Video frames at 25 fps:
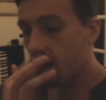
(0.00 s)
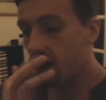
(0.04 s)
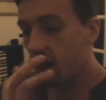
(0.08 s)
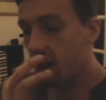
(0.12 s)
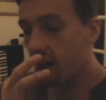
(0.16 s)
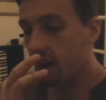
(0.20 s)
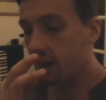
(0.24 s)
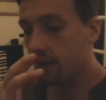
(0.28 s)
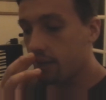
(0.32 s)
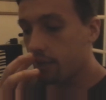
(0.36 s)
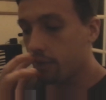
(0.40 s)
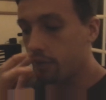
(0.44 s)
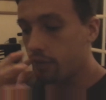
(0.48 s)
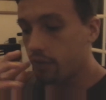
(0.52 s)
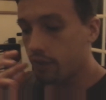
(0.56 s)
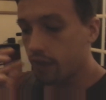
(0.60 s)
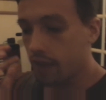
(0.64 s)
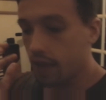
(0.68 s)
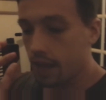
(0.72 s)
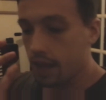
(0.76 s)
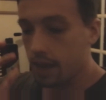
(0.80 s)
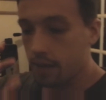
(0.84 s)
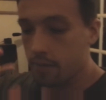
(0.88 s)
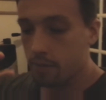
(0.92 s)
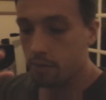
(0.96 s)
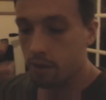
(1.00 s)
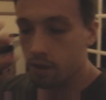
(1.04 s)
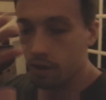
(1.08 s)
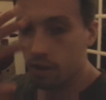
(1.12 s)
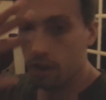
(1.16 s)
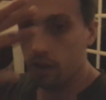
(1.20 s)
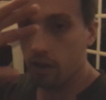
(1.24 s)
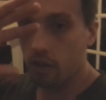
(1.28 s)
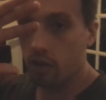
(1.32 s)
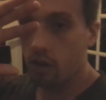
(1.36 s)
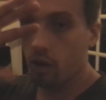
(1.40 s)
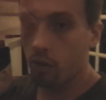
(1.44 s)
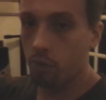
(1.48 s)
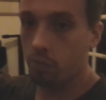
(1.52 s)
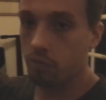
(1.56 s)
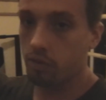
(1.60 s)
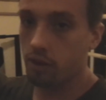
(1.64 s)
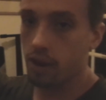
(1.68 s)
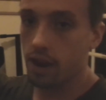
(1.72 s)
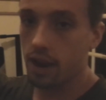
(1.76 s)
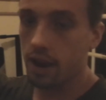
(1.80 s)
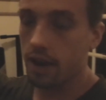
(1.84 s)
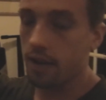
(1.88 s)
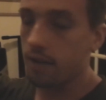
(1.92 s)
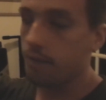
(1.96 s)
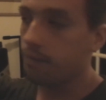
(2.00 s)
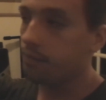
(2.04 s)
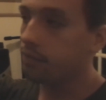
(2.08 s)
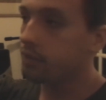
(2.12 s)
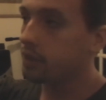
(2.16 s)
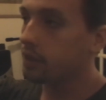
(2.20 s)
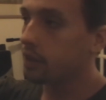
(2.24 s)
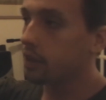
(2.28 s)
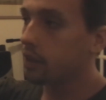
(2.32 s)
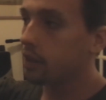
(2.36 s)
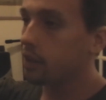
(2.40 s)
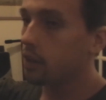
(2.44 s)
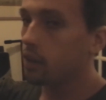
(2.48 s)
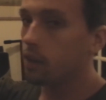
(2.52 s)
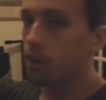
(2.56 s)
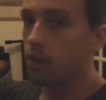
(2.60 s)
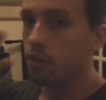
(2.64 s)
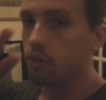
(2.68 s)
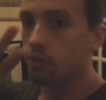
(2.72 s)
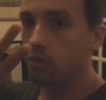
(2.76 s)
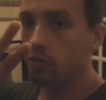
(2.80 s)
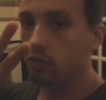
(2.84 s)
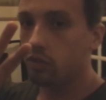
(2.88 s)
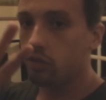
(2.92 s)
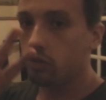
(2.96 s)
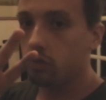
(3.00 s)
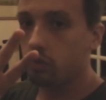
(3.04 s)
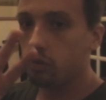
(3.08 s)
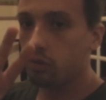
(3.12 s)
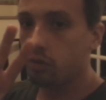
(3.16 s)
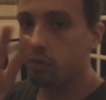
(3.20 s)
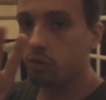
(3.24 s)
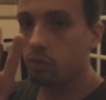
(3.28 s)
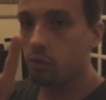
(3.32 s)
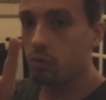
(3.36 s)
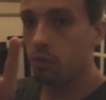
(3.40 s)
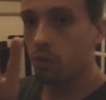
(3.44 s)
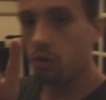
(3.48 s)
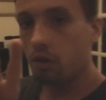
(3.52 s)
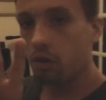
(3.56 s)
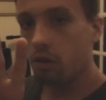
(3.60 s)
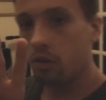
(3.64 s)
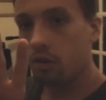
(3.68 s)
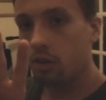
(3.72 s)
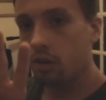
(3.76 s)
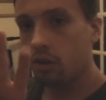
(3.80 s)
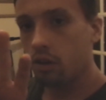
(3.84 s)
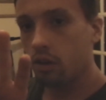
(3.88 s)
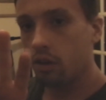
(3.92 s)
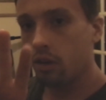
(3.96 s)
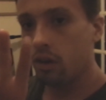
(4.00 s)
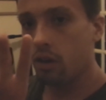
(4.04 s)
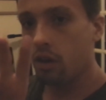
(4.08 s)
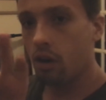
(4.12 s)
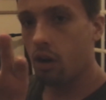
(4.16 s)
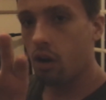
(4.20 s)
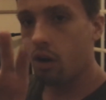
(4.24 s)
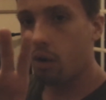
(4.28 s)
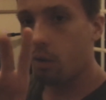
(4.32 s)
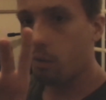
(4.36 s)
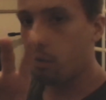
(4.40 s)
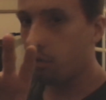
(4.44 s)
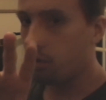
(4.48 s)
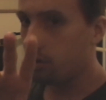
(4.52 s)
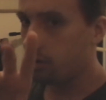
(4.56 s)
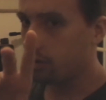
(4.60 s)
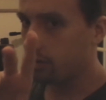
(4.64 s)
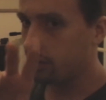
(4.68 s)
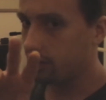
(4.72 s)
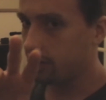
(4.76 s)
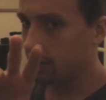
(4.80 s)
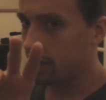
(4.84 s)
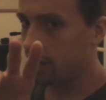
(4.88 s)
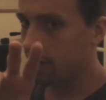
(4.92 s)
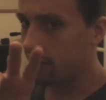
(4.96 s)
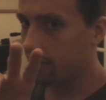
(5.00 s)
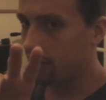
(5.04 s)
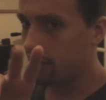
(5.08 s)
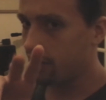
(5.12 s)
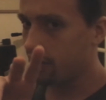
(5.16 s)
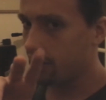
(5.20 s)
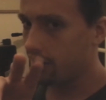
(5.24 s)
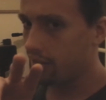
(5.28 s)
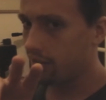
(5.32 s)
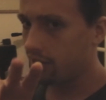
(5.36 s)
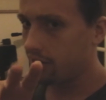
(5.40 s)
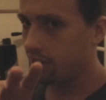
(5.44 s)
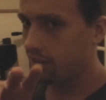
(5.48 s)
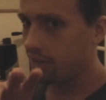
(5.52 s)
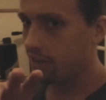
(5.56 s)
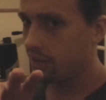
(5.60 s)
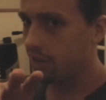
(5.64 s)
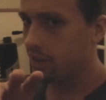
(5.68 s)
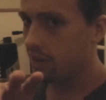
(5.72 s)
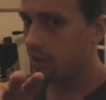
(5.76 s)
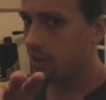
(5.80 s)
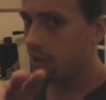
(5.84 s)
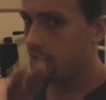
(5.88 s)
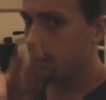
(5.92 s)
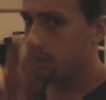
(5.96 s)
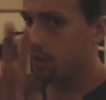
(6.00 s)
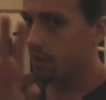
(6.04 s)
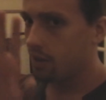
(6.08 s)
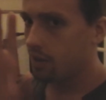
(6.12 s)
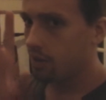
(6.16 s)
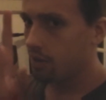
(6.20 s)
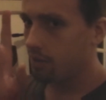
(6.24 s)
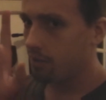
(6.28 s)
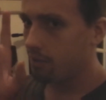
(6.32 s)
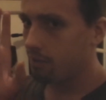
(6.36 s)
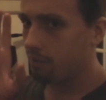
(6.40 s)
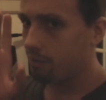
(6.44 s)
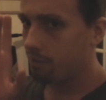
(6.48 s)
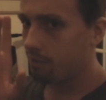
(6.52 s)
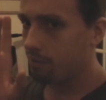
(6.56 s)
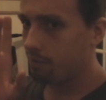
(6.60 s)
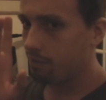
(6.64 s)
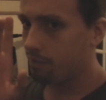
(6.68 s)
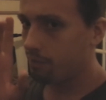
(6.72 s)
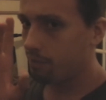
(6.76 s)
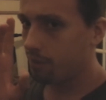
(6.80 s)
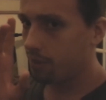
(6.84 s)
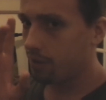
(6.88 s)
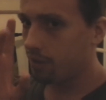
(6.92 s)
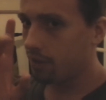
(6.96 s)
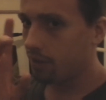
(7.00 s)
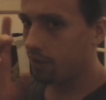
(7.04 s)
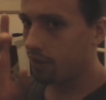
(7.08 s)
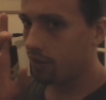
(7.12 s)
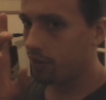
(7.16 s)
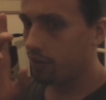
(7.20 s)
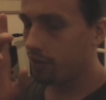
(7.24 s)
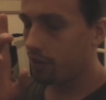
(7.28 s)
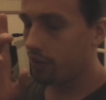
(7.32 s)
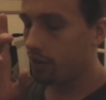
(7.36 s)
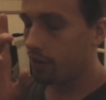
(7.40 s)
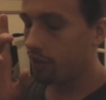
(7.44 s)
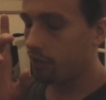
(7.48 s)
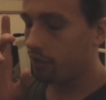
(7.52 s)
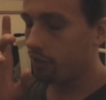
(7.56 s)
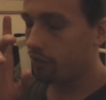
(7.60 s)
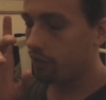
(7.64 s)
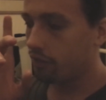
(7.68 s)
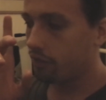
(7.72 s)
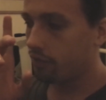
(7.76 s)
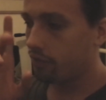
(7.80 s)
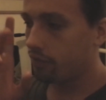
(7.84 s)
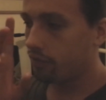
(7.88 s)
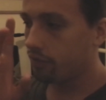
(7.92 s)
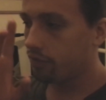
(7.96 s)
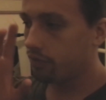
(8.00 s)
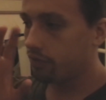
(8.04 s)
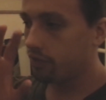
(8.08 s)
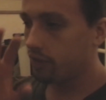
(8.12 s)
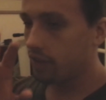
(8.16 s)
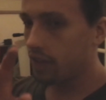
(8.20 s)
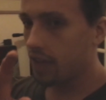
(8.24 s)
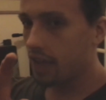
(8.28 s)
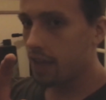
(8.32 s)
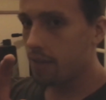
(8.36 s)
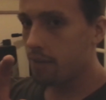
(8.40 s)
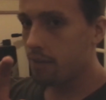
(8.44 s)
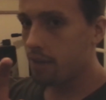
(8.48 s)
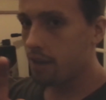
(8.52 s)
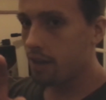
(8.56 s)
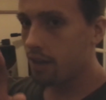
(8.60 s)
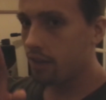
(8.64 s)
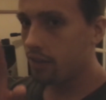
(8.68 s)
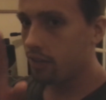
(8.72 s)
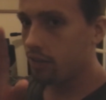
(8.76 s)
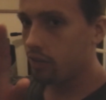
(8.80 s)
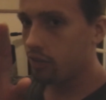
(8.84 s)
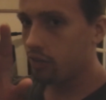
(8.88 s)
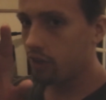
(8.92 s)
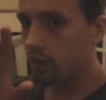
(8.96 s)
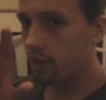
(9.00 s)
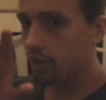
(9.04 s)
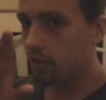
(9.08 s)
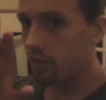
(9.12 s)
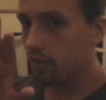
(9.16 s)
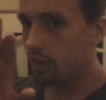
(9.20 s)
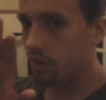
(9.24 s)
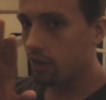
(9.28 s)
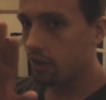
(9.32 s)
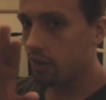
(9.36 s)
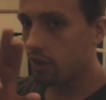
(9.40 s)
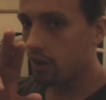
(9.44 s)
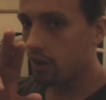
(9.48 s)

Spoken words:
and with a game operating, the two can't work together because the game cancels out,